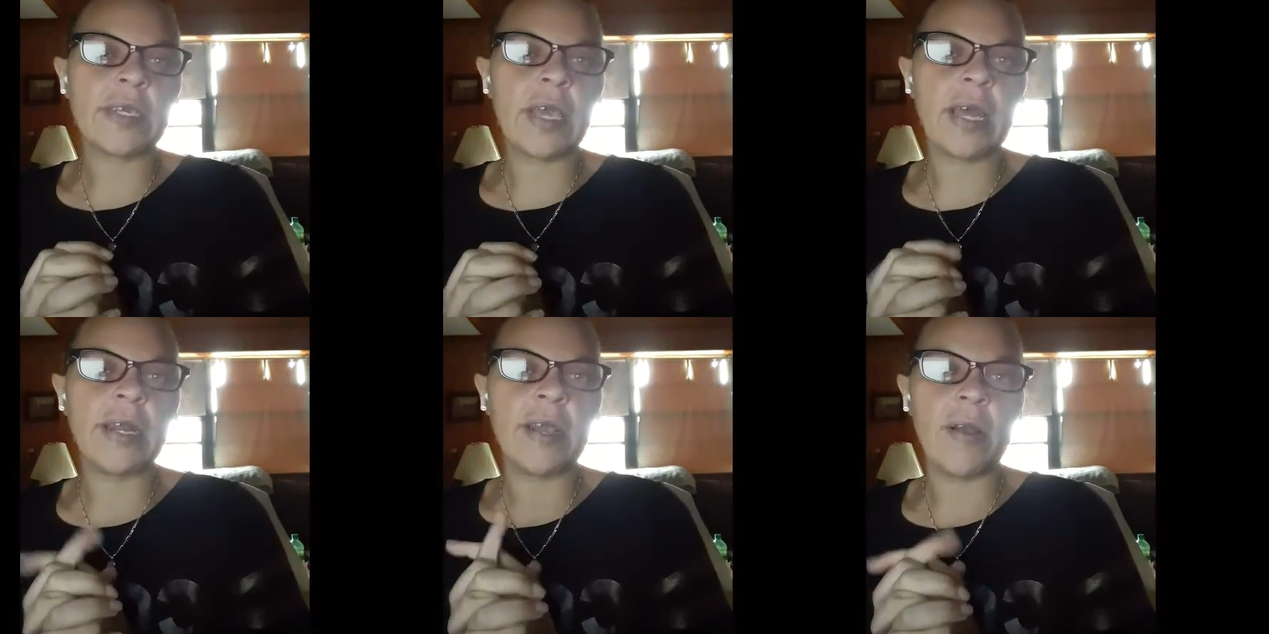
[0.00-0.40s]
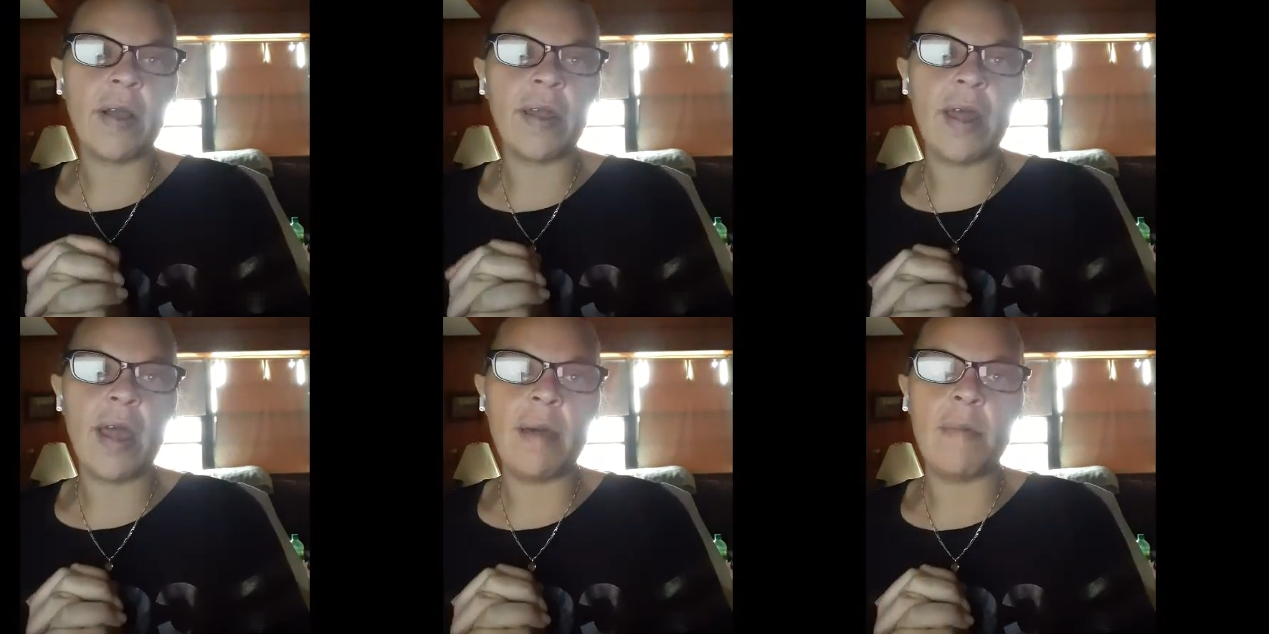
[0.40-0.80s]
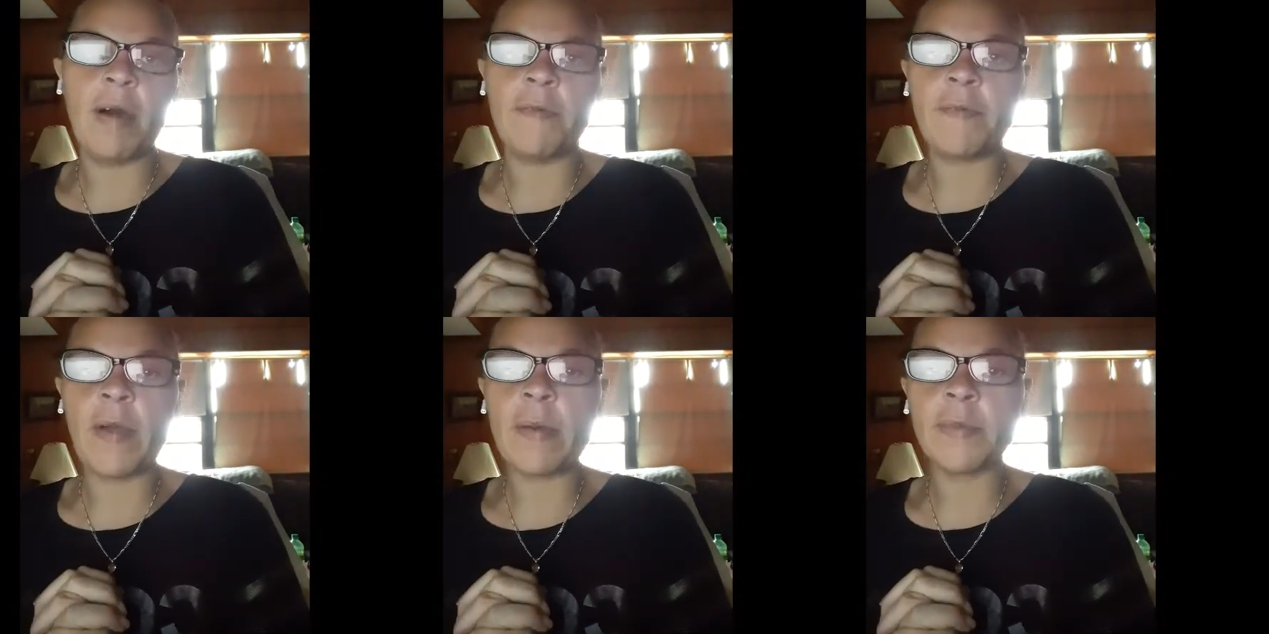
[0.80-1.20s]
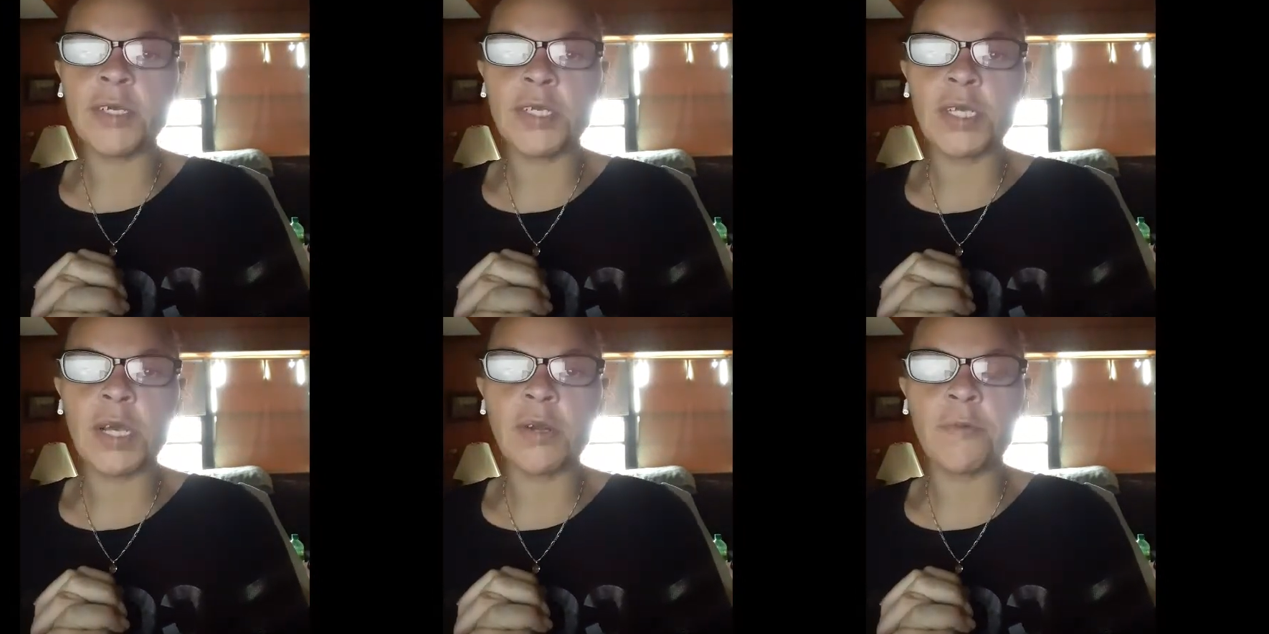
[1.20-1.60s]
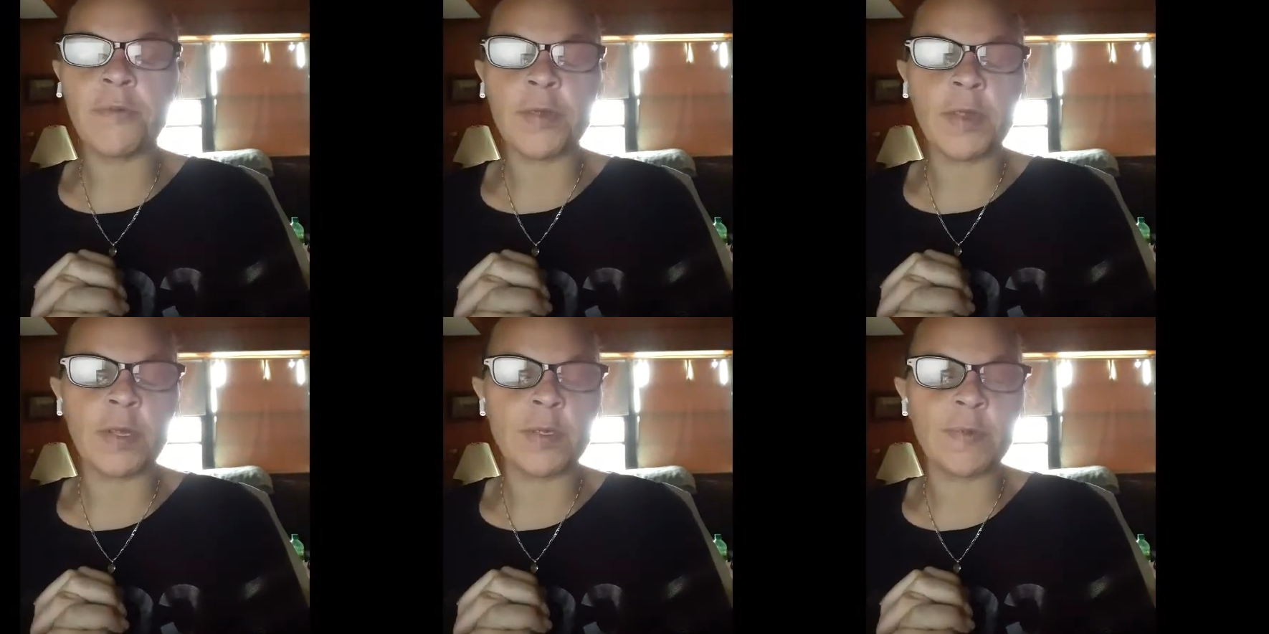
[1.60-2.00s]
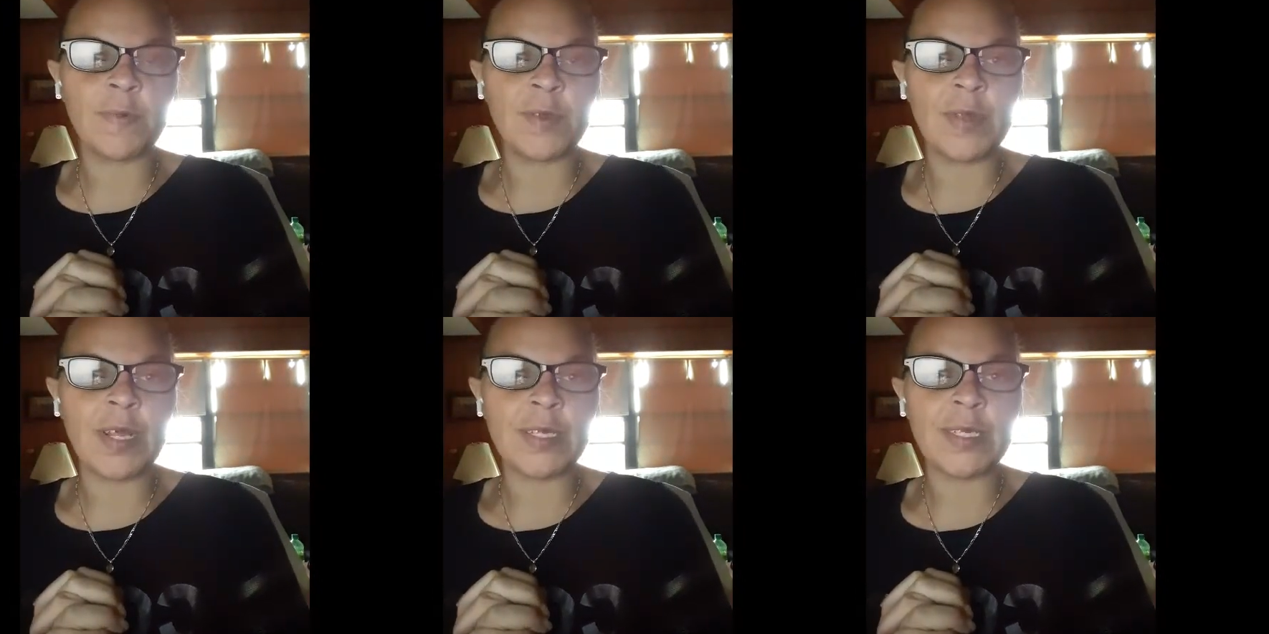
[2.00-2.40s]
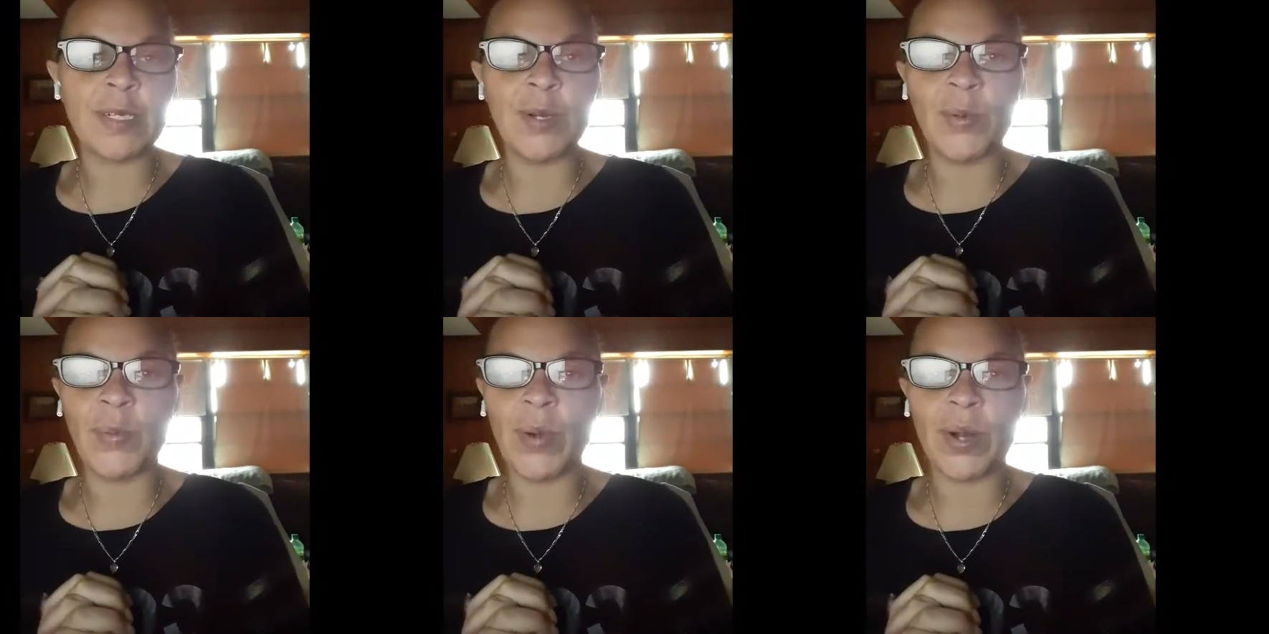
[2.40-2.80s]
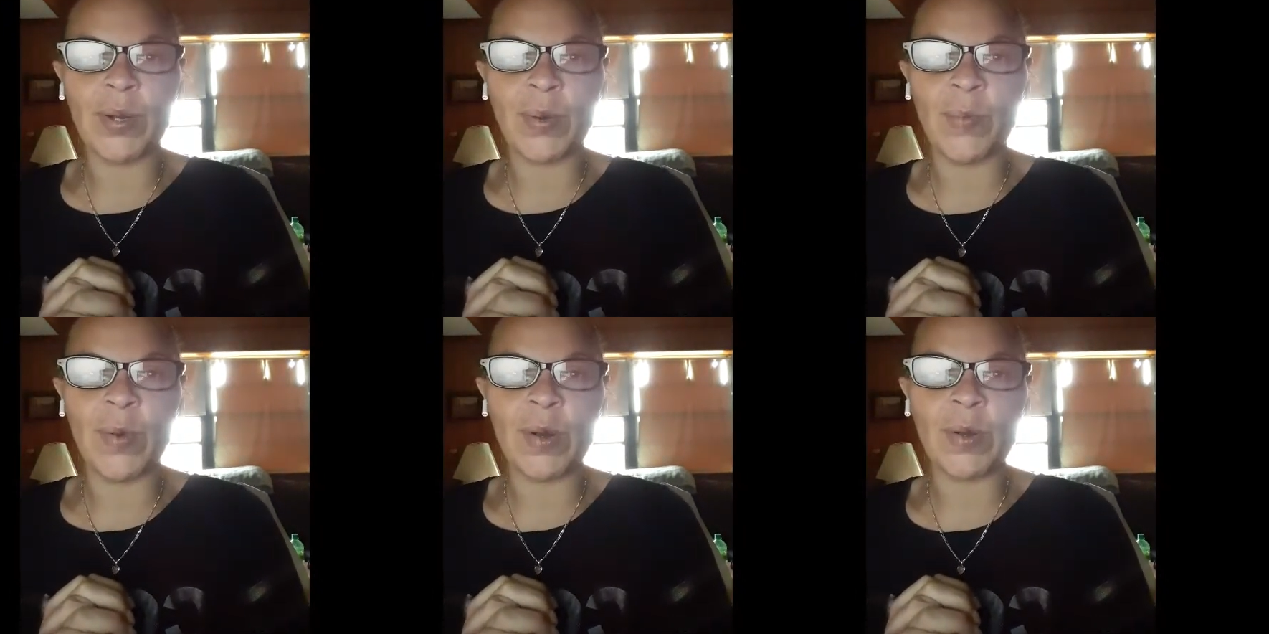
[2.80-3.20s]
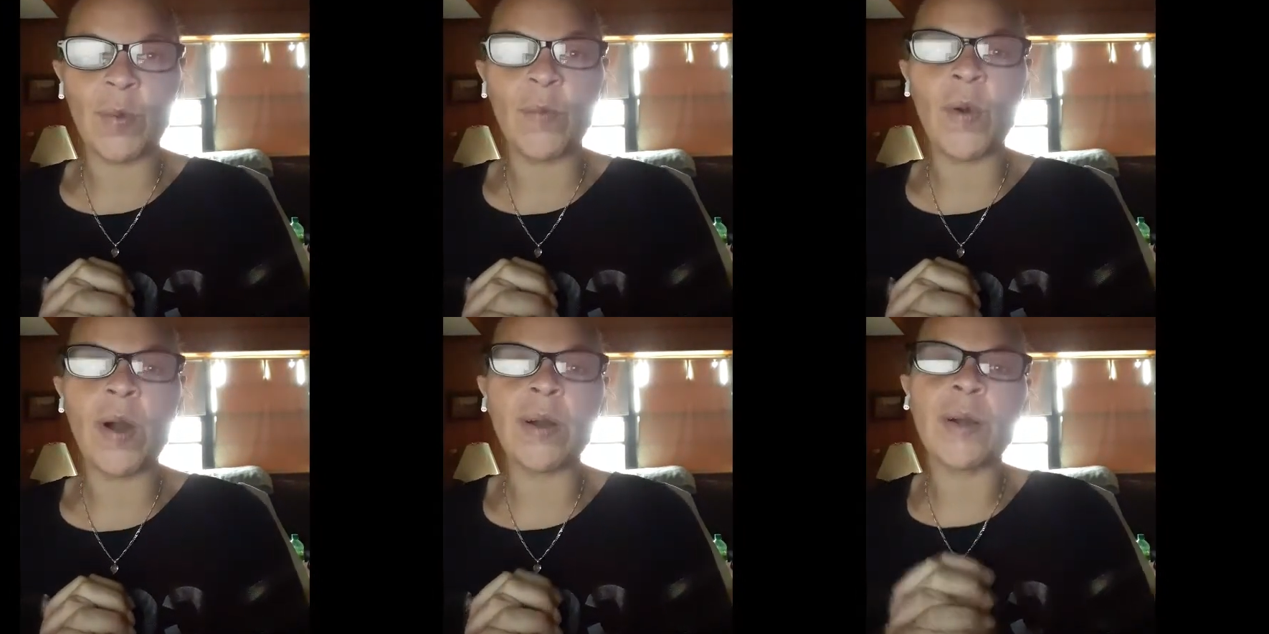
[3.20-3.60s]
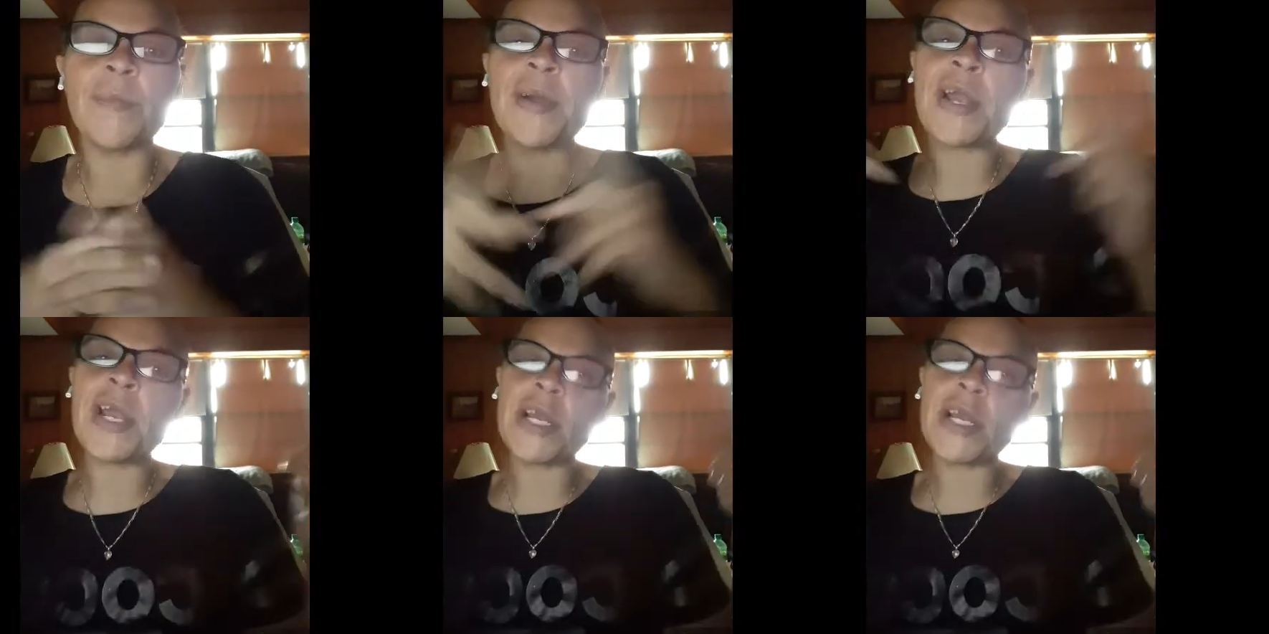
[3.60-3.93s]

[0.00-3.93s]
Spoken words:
again here on the ML Family Channel. For those of you that's new, welcome, welcome, welcome.